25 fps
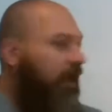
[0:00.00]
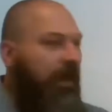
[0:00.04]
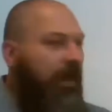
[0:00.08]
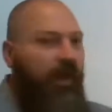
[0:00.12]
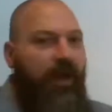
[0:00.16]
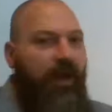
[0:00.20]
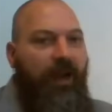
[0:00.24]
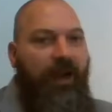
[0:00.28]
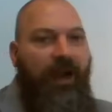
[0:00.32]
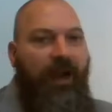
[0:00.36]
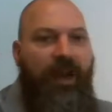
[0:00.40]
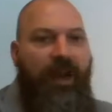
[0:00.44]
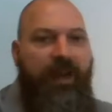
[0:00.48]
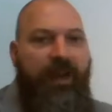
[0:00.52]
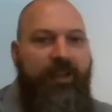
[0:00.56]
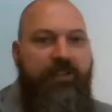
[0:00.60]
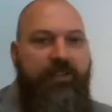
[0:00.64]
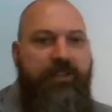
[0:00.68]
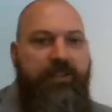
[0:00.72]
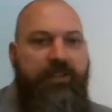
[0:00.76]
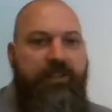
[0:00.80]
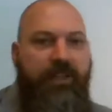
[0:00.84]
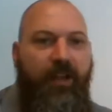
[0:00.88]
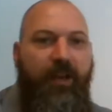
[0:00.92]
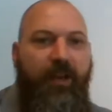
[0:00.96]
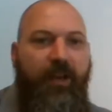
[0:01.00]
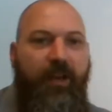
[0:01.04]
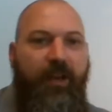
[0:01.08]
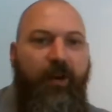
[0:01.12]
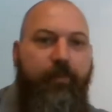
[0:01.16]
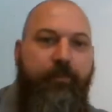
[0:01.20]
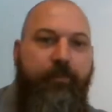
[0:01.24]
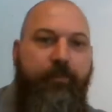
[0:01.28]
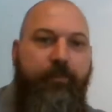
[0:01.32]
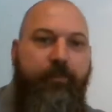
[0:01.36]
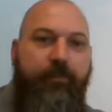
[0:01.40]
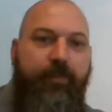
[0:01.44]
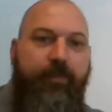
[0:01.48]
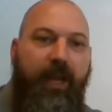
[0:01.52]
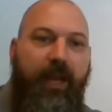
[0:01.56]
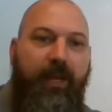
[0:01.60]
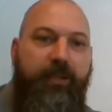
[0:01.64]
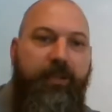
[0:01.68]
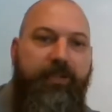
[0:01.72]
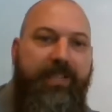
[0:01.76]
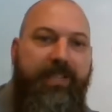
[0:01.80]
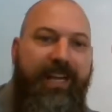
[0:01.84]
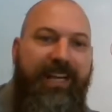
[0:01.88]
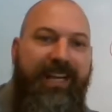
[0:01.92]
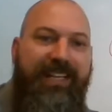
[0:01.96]
All right, so under
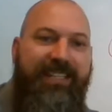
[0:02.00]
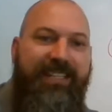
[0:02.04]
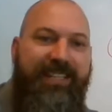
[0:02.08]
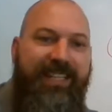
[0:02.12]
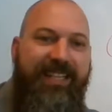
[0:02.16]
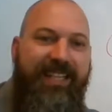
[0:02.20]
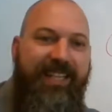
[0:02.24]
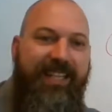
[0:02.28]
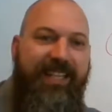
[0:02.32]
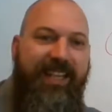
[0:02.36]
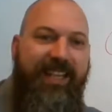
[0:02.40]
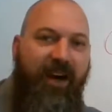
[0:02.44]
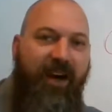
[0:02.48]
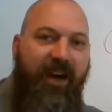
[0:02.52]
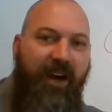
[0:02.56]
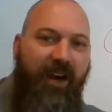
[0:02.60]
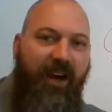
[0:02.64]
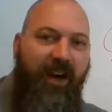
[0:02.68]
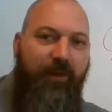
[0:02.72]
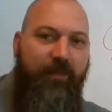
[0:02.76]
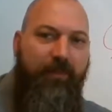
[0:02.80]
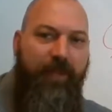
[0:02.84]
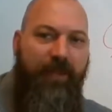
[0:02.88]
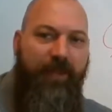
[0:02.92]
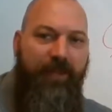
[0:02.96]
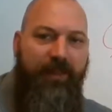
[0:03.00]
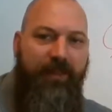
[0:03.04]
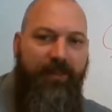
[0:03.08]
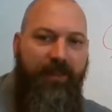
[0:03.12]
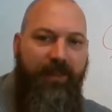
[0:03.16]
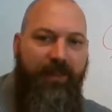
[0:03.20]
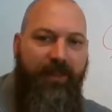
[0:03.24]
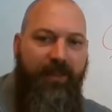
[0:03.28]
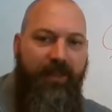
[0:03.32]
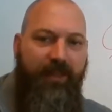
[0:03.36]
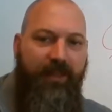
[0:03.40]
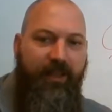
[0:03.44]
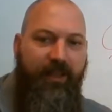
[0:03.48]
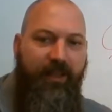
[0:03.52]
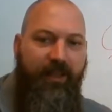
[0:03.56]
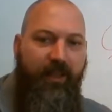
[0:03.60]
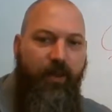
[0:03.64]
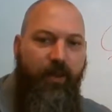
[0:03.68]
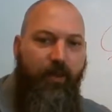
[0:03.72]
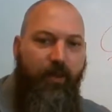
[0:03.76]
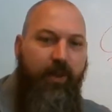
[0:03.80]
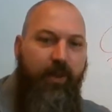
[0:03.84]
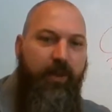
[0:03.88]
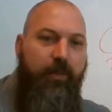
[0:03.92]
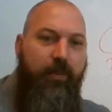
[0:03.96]
tenancy in common,
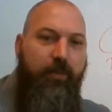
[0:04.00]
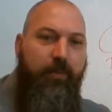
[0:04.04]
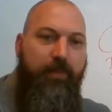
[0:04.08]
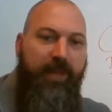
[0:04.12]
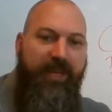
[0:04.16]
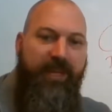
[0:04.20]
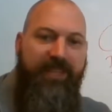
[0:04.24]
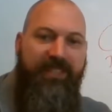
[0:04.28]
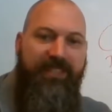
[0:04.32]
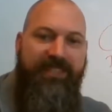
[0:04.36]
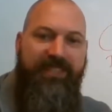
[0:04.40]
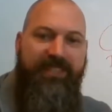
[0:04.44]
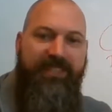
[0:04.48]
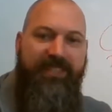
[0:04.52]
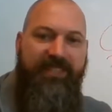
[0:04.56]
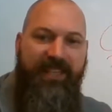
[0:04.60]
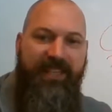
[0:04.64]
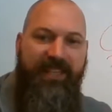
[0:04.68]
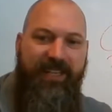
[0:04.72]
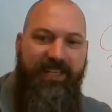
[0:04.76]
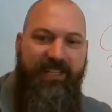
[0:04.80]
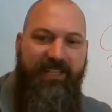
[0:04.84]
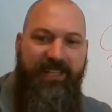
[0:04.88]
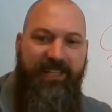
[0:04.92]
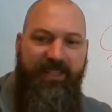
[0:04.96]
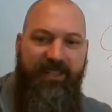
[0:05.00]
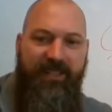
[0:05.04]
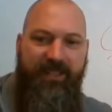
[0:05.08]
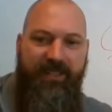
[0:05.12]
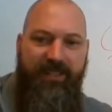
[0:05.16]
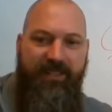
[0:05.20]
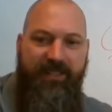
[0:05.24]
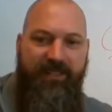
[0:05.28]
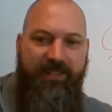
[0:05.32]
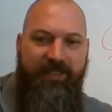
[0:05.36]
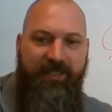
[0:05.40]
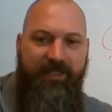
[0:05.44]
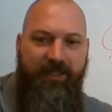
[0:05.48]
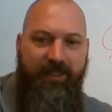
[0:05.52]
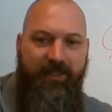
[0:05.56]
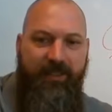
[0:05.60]
one of the biggest distinction is,